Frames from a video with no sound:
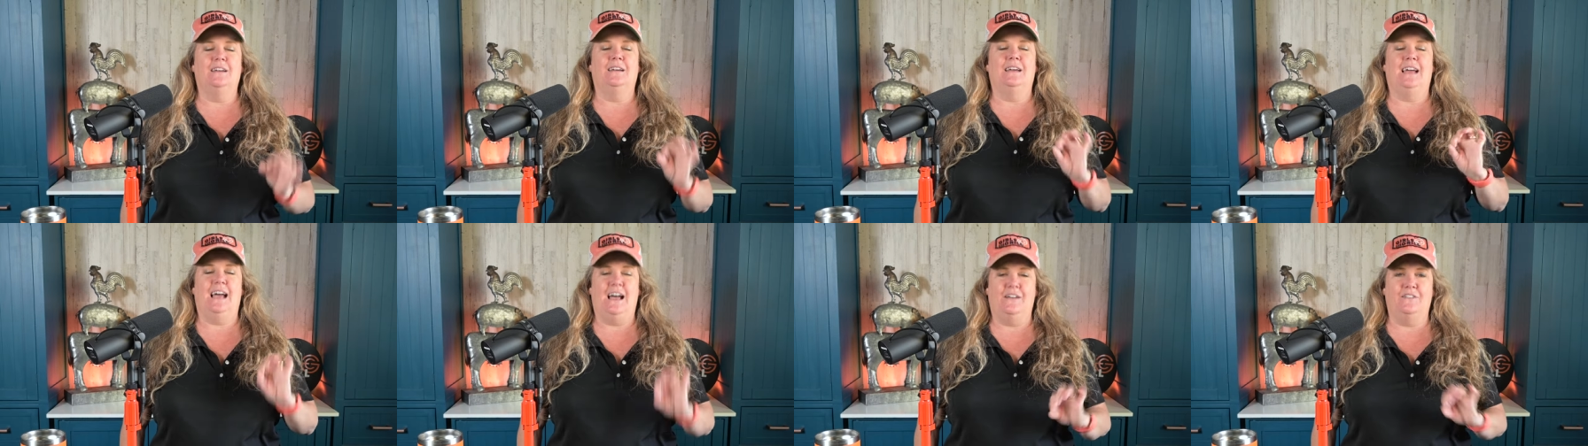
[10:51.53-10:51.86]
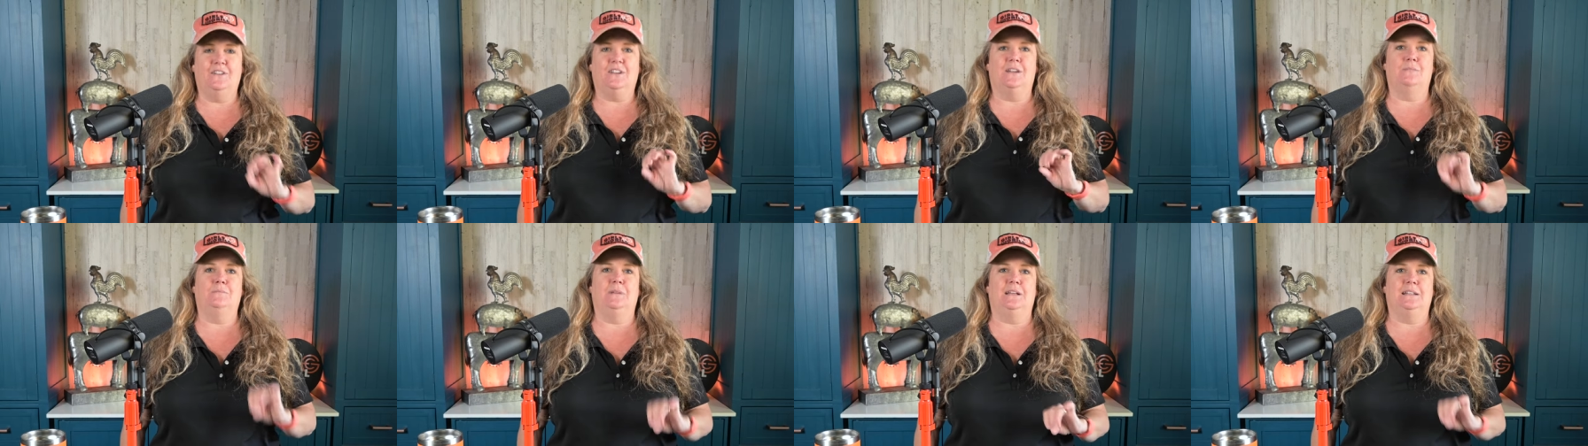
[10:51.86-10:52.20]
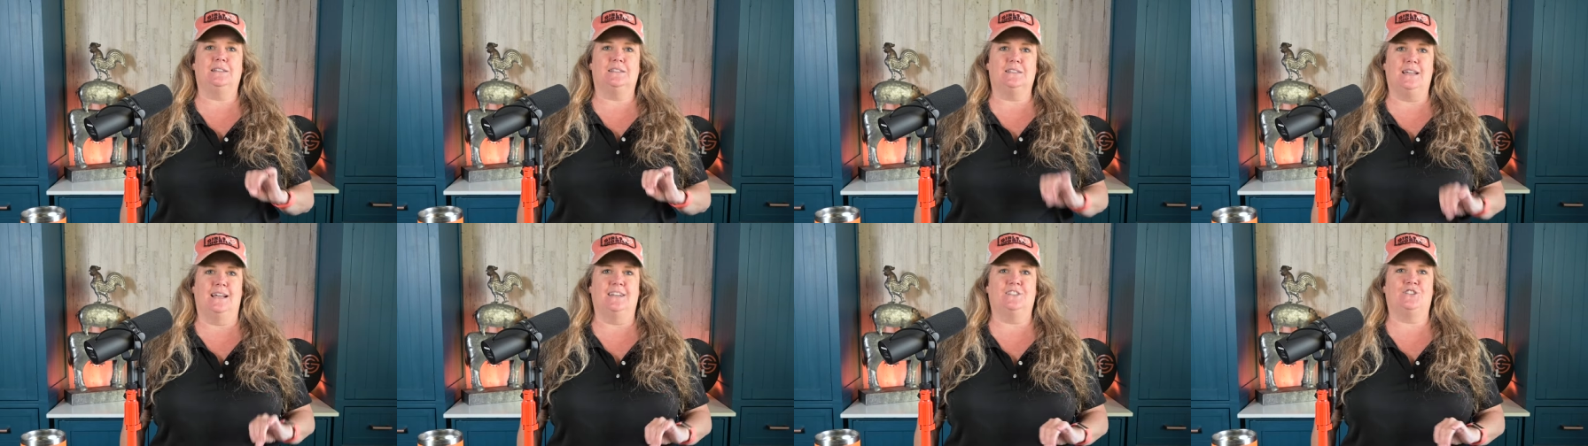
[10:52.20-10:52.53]
having a meat
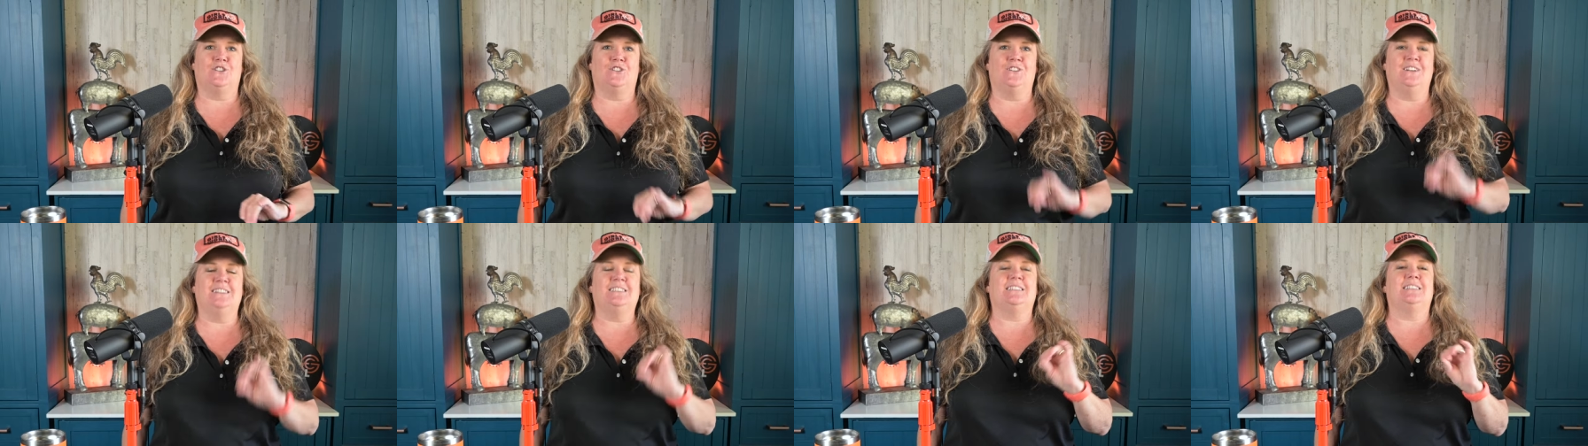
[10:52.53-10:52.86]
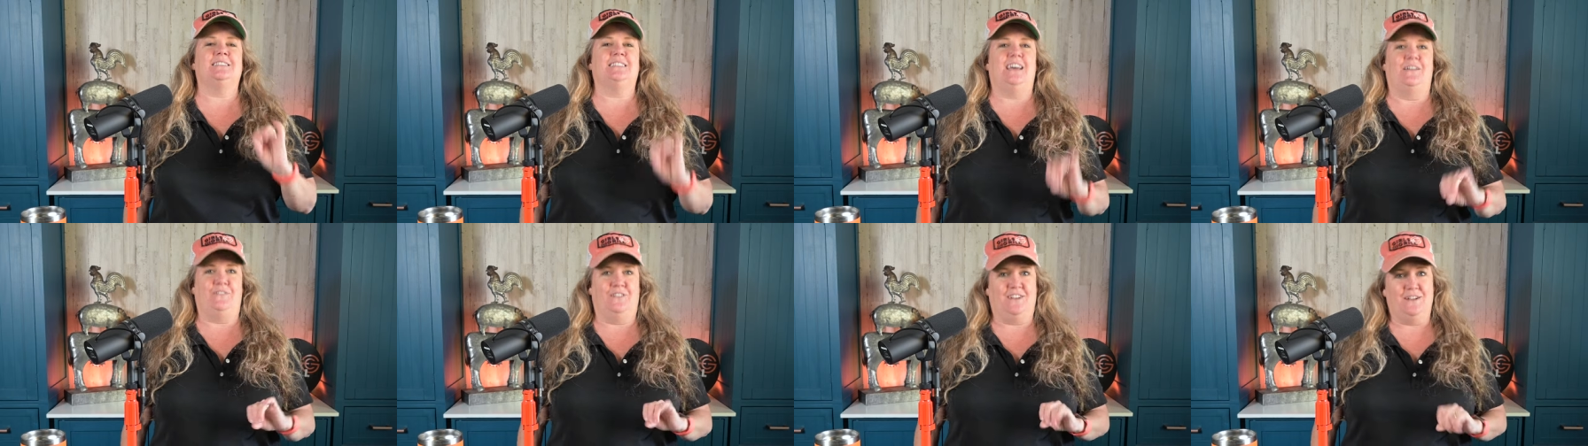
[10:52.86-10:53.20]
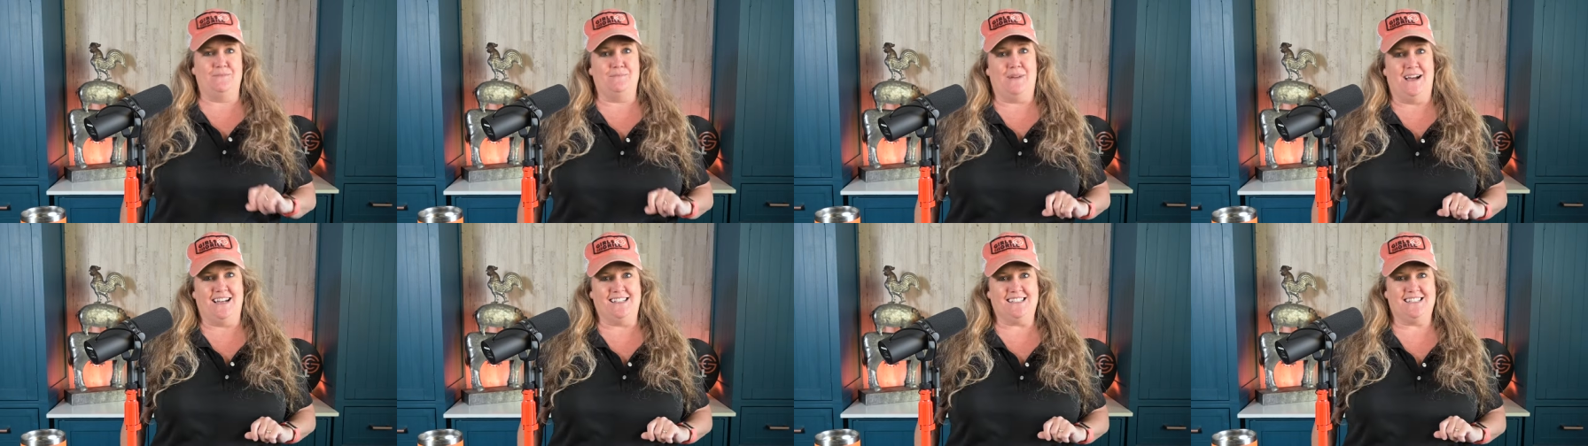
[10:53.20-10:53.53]
slicer is a
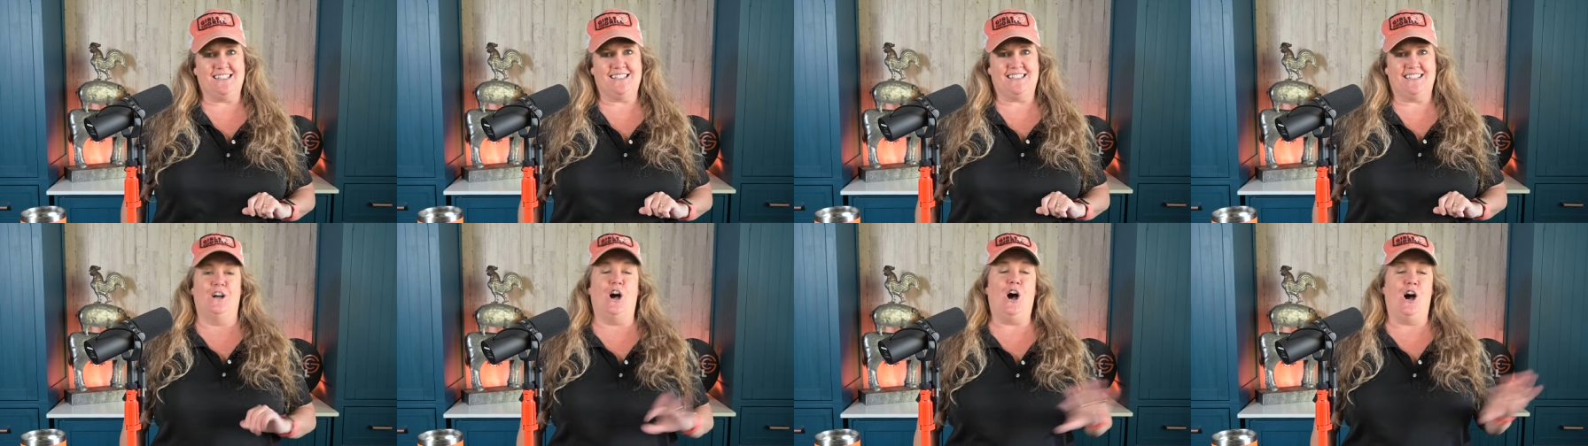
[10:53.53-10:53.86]
definite must.